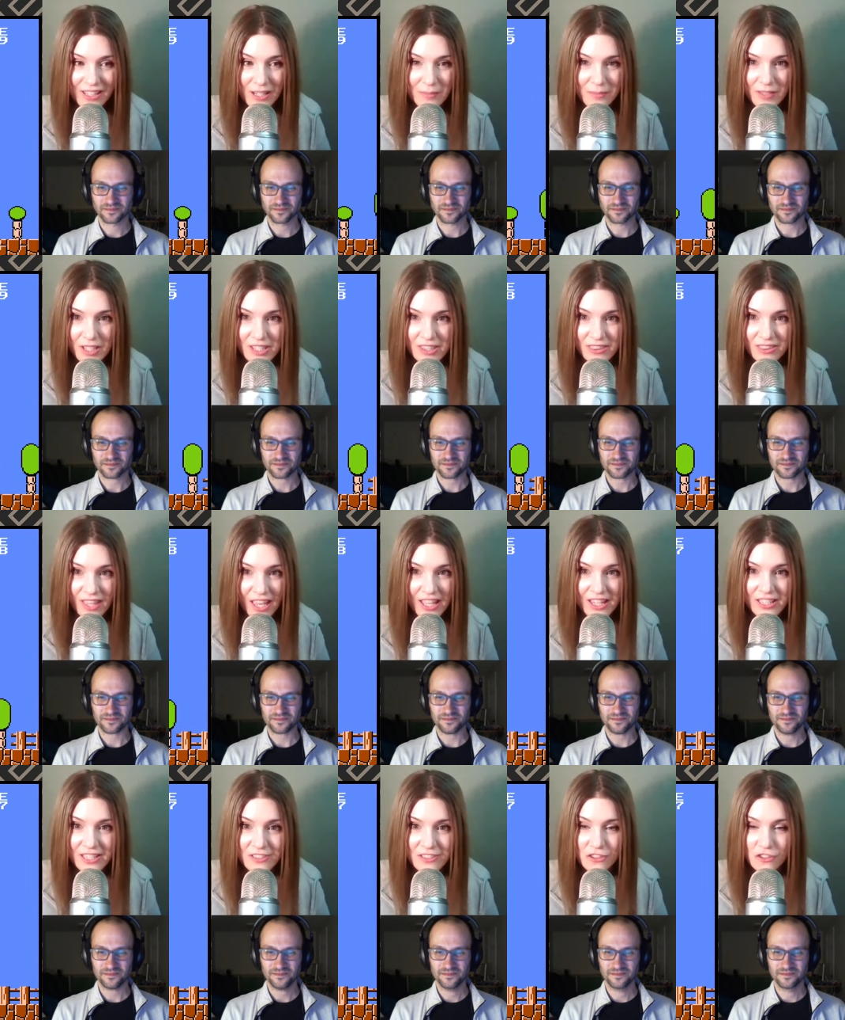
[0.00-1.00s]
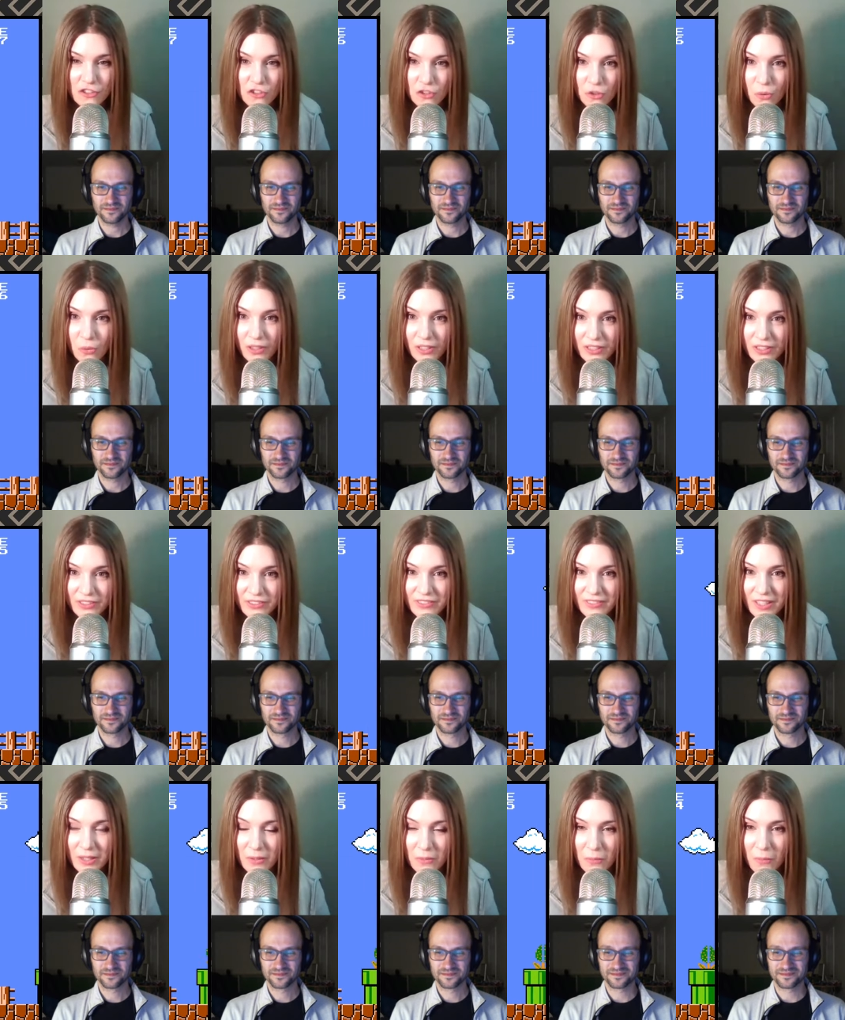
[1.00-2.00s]
Speaker 1: And I'm like, that is a choice.
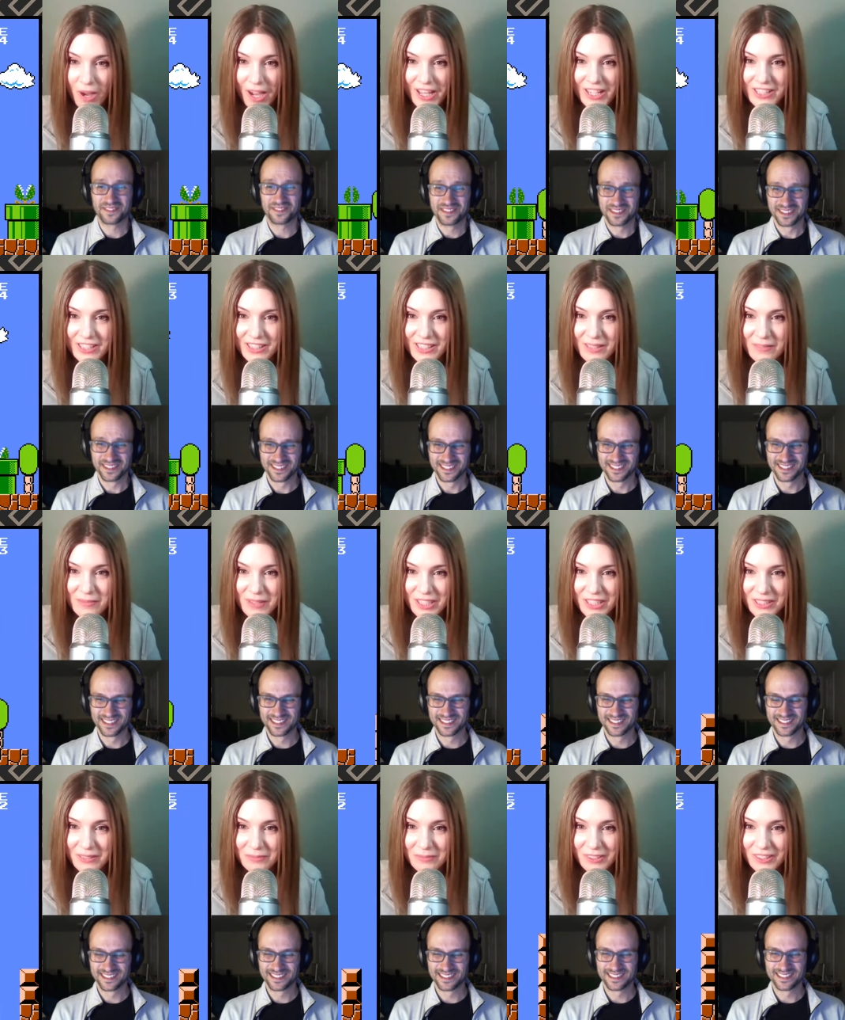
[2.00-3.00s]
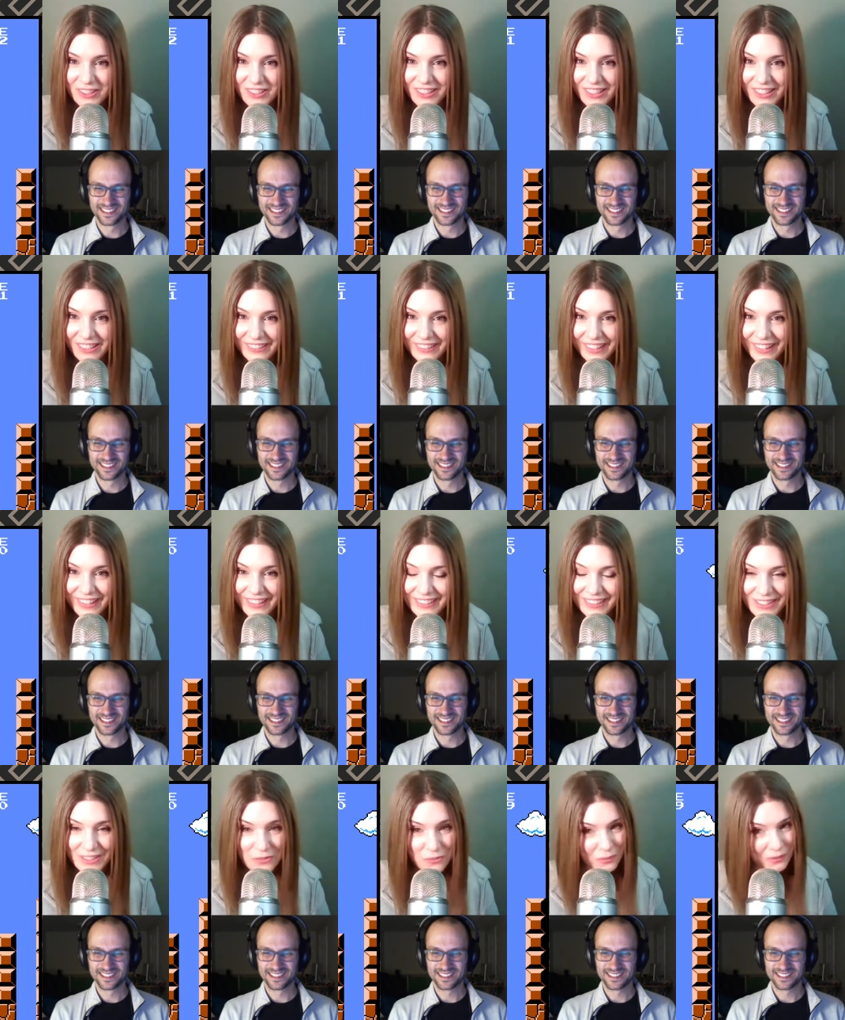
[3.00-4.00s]
Like, why did they make him look like
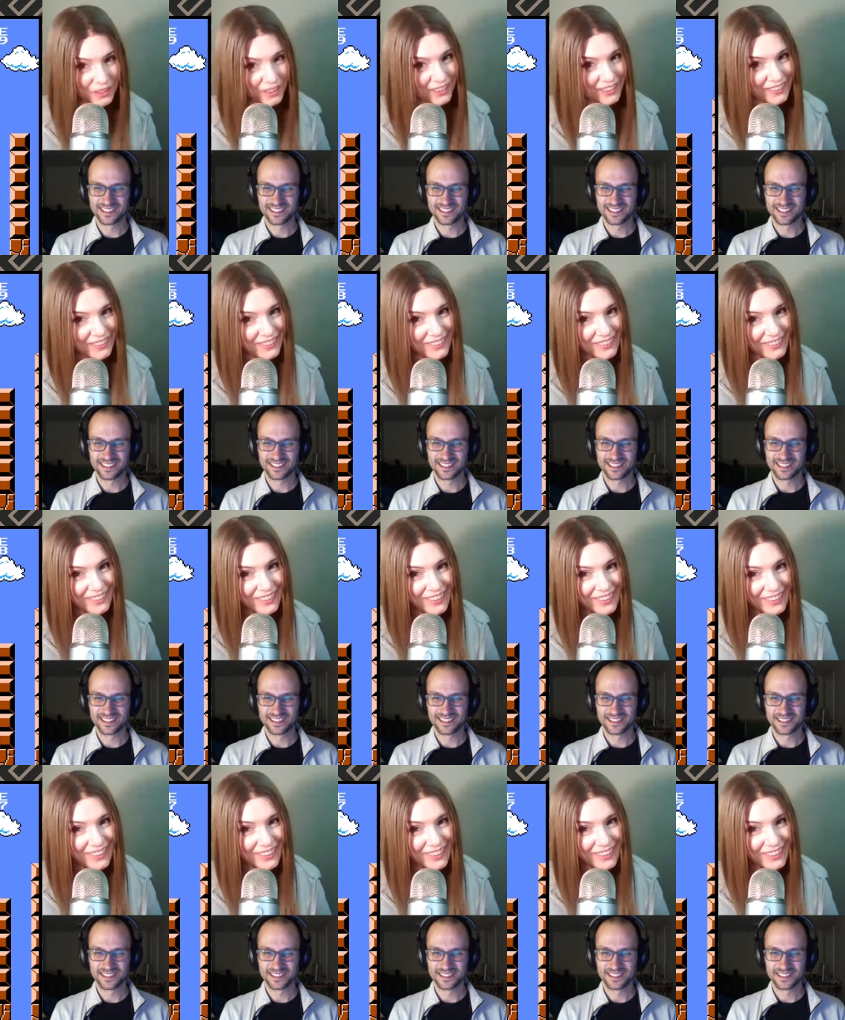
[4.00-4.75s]
that? That's weird.